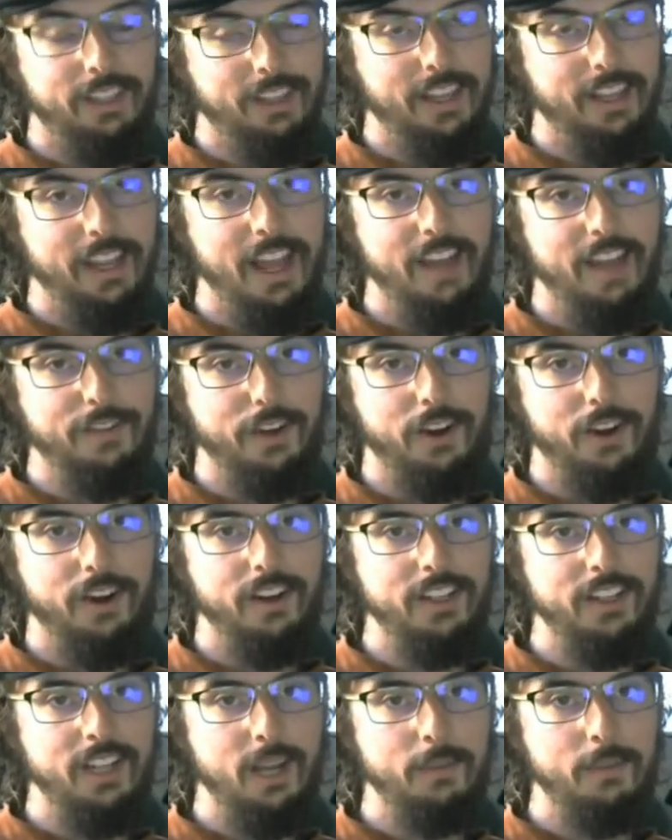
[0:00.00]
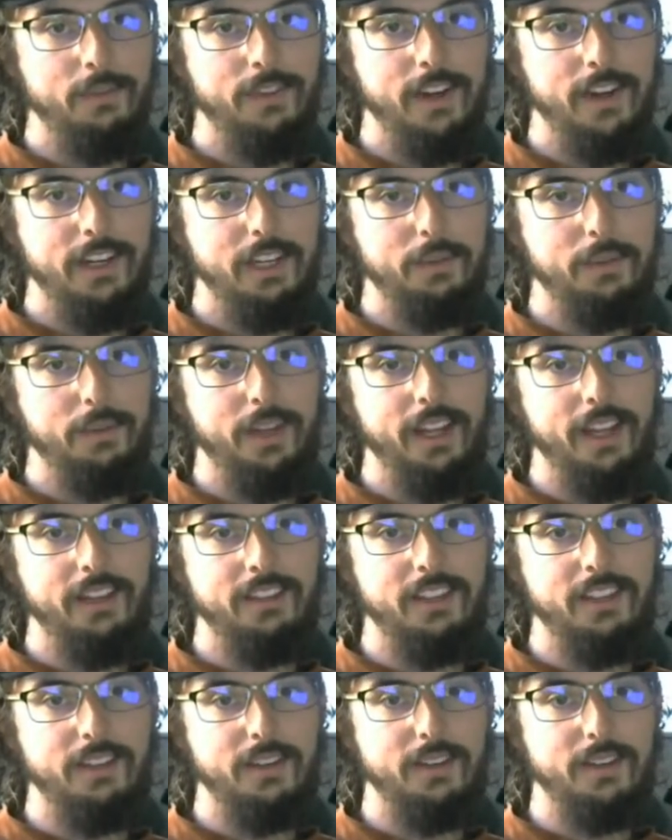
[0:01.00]
They have a hard time finding
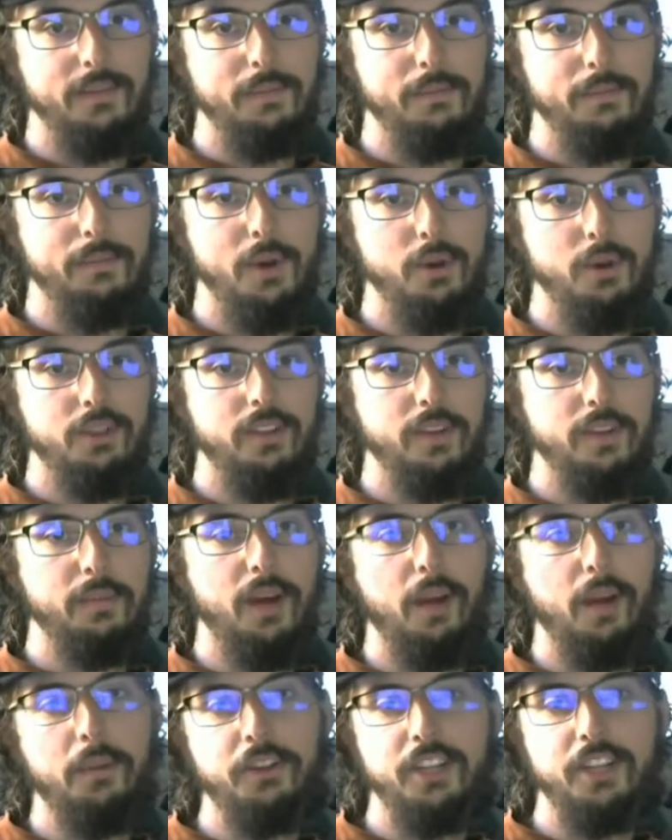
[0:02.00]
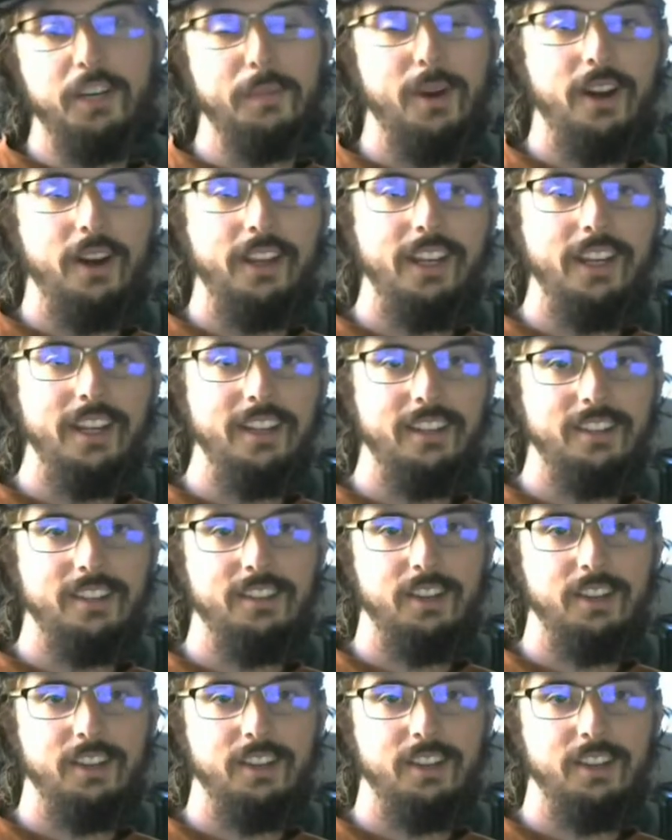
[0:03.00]
place in most of the publishing market,